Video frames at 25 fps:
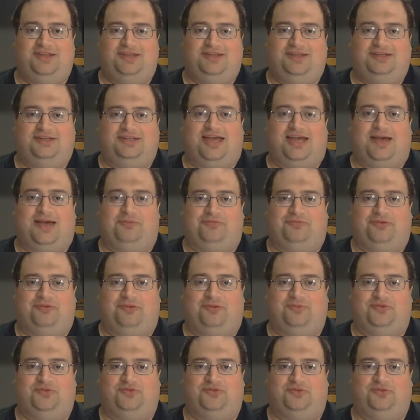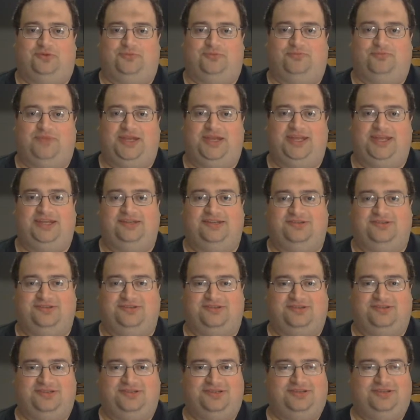top films for being
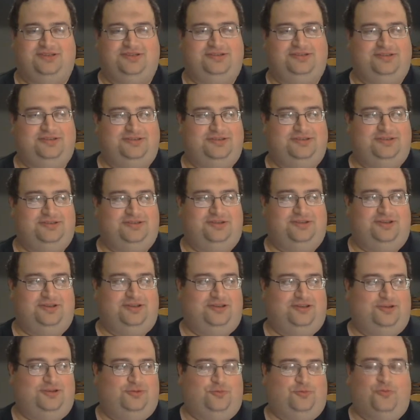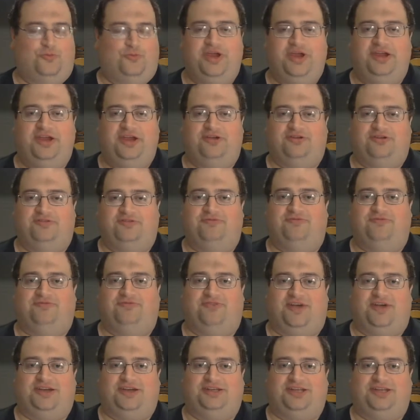weird,
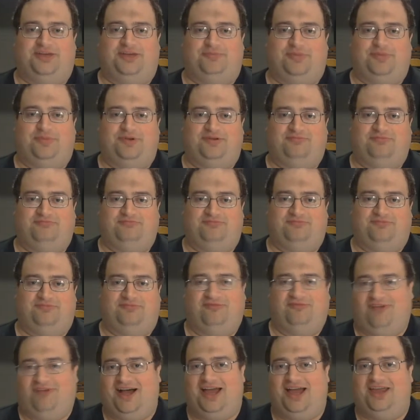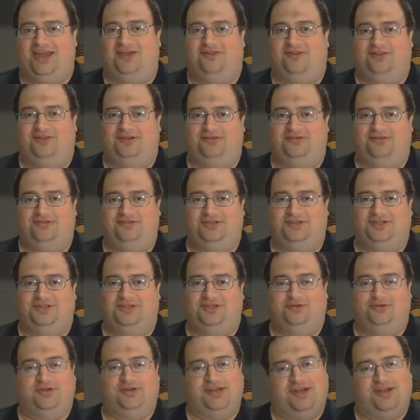fucked up, and vile, and you
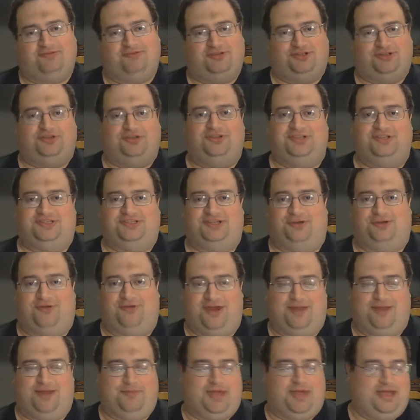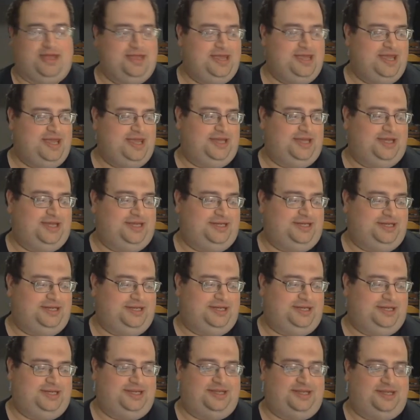could never show this to grandma. It
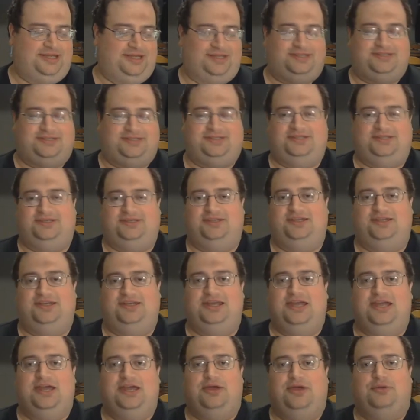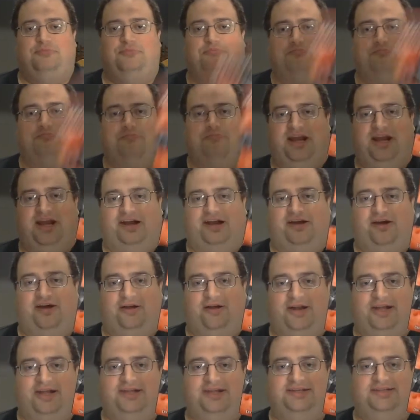is
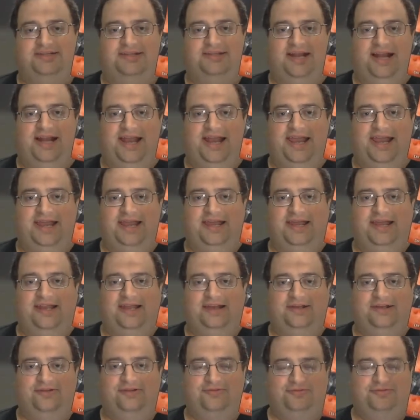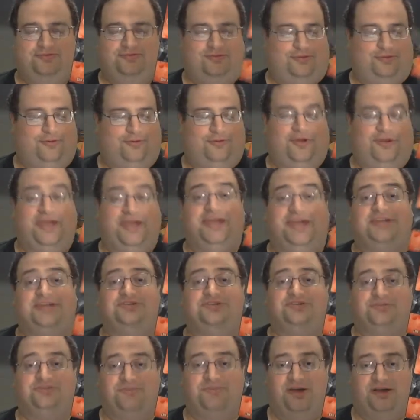Melancholy de Engel, or
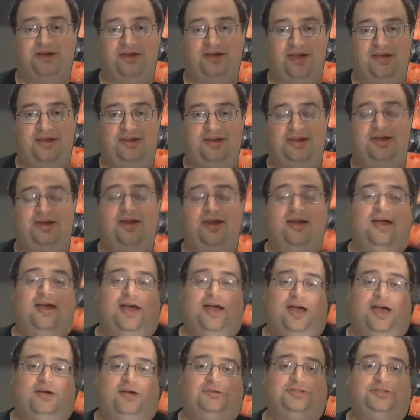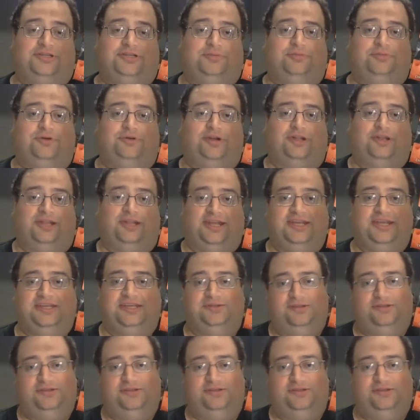Angel's Melancholy. I'll actually put a link